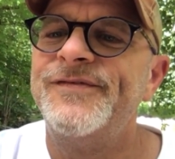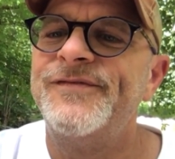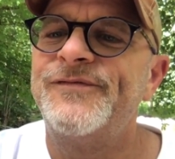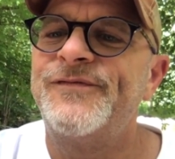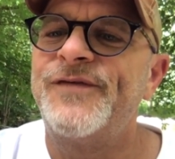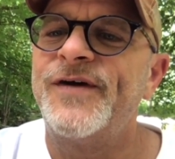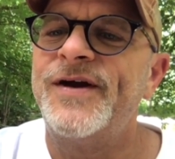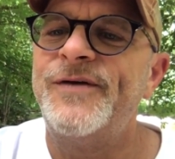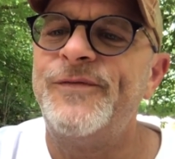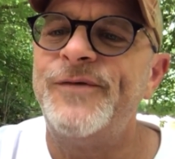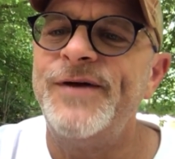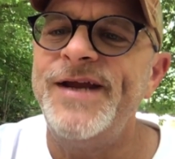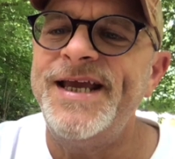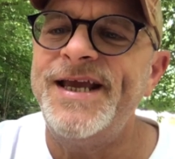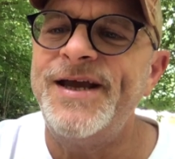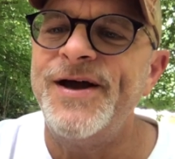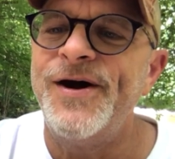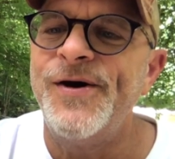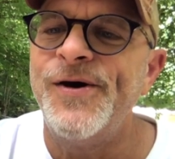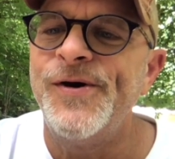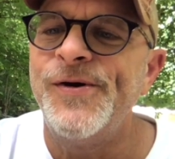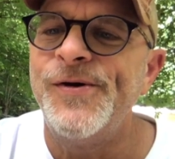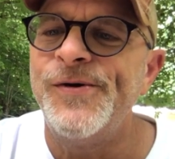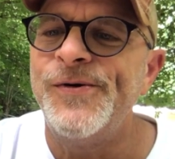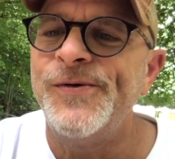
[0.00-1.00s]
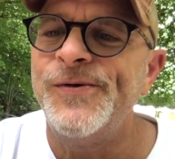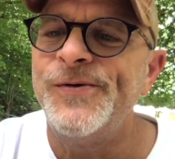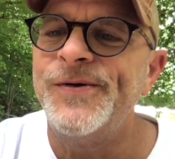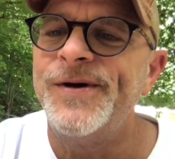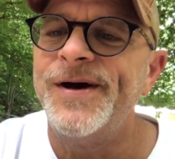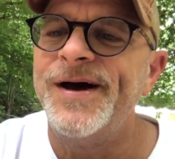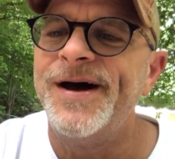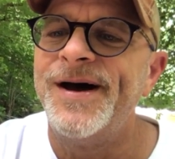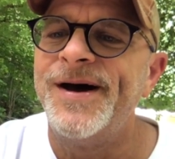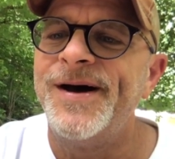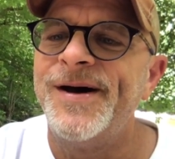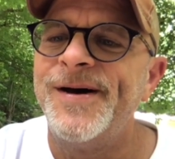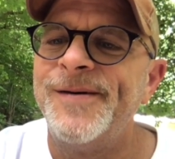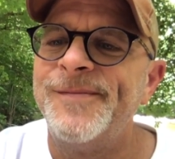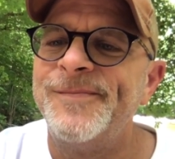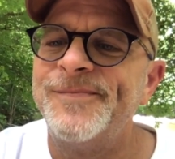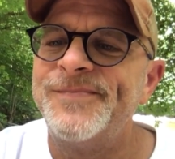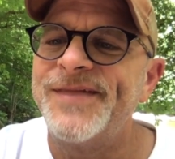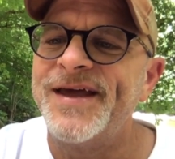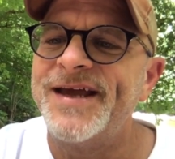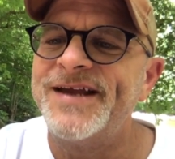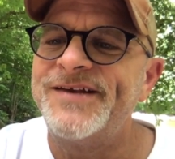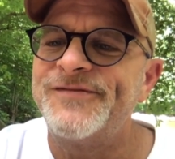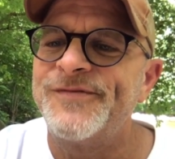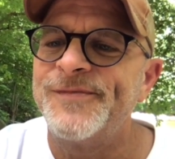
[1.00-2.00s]
Frederico, um,
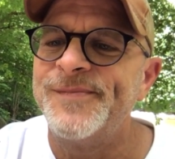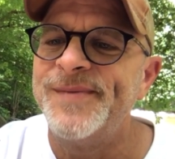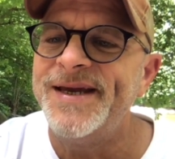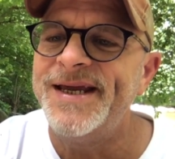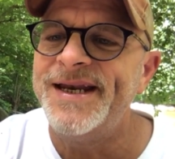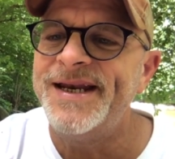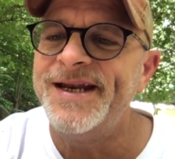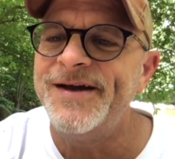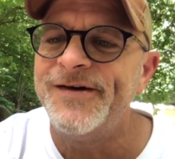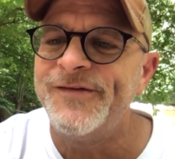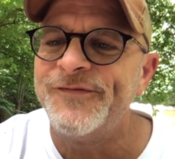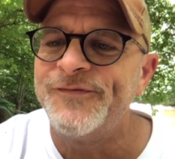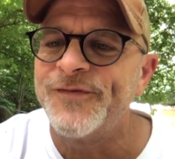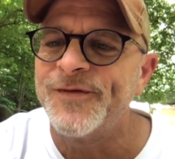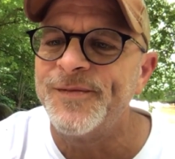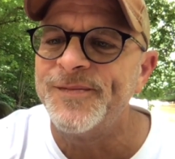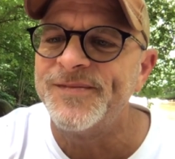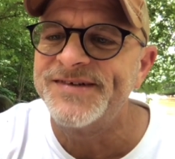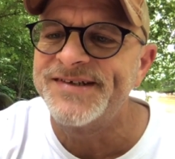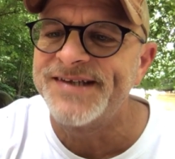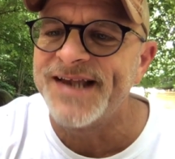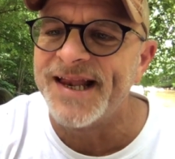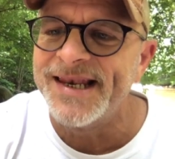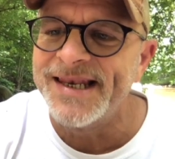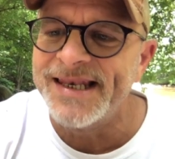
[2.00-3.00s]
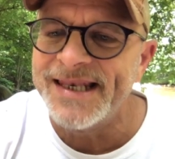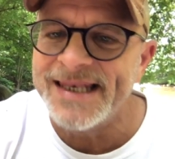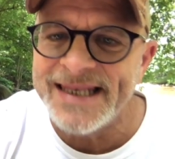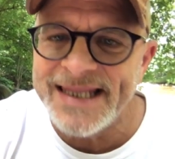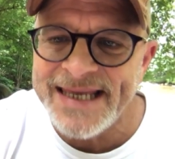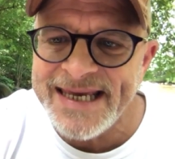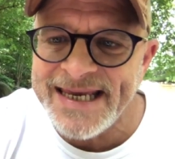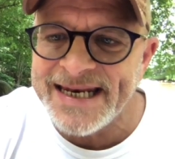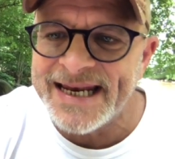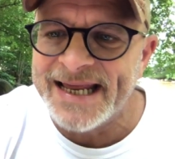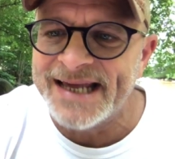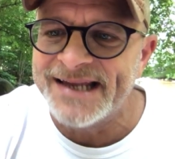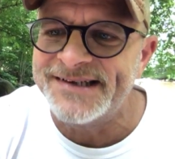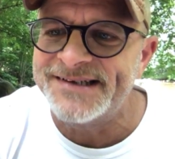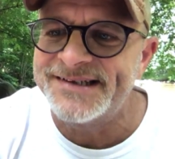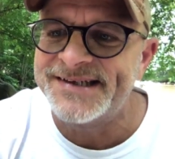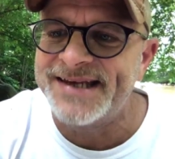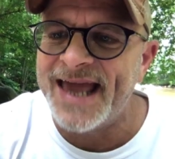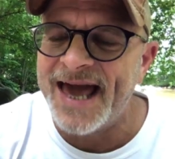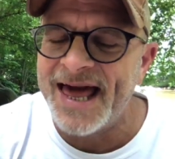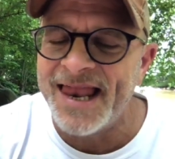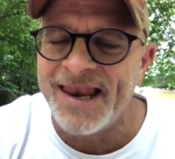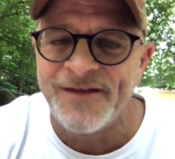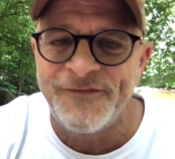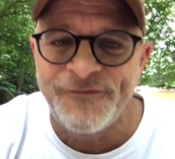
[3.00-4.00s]
thanks for being here from Salinas,
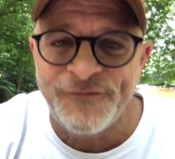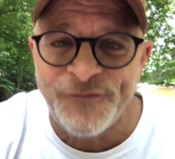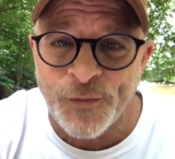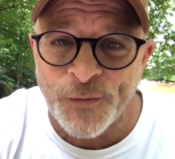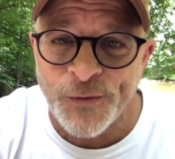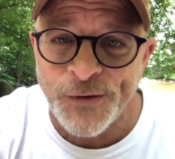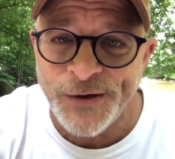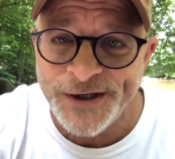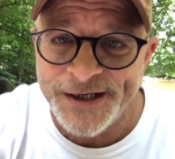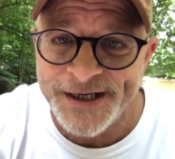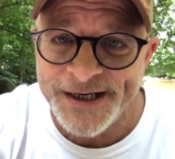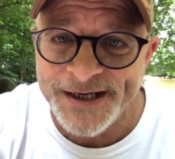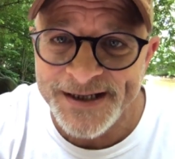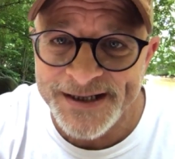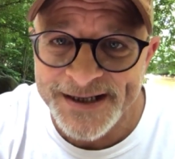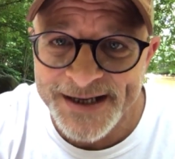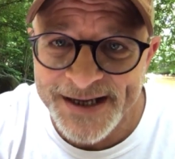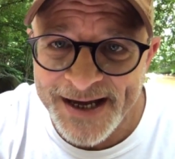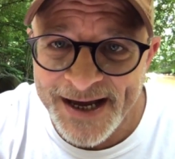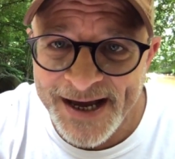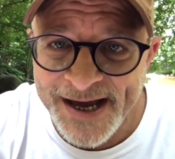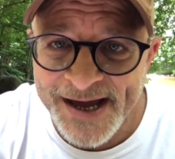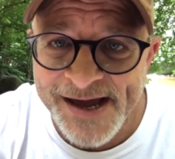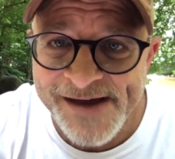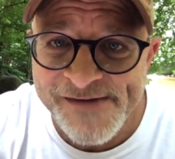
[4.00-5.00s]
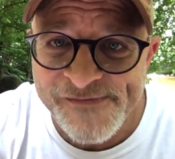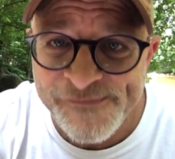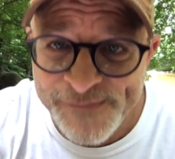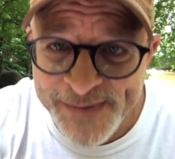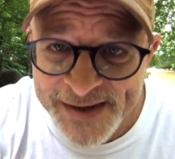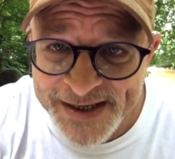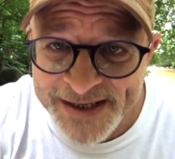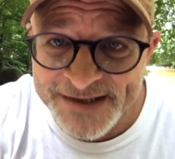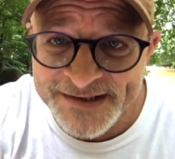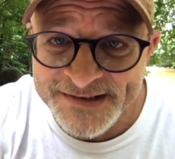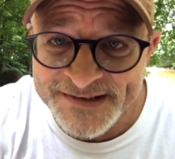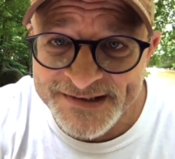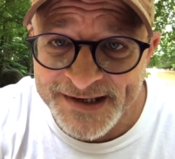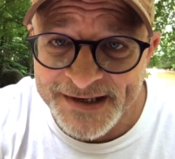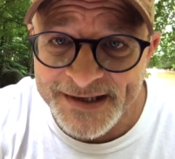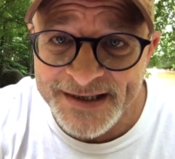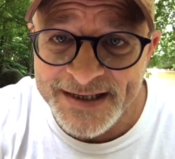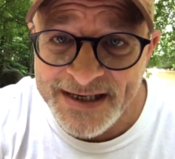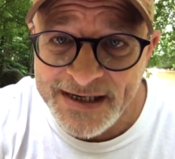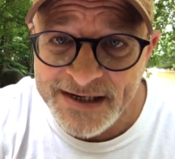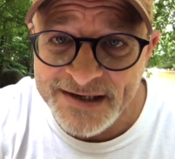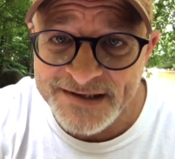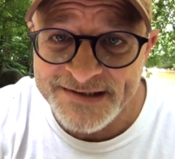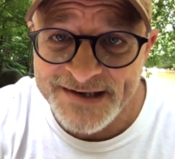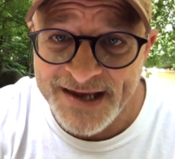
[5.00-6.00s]
California. I've been to
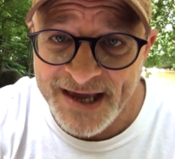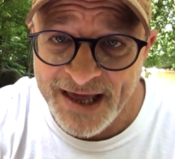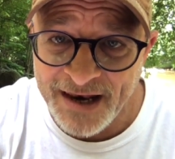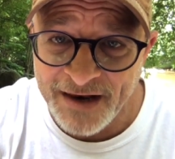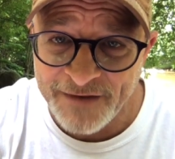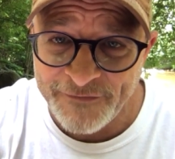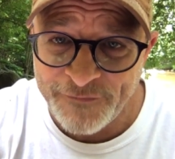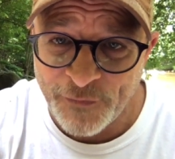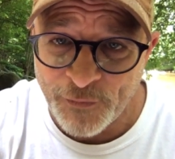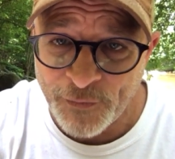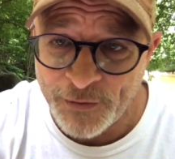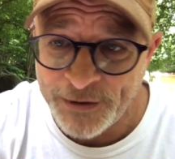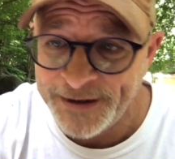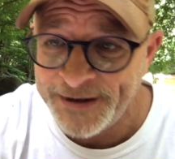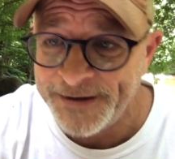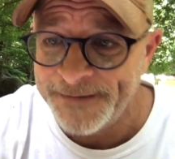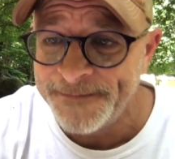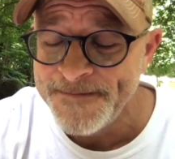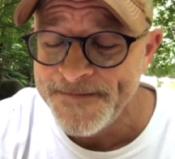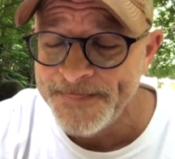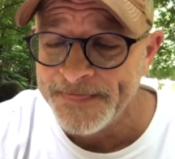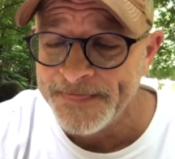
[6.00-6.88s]
Salinas, California.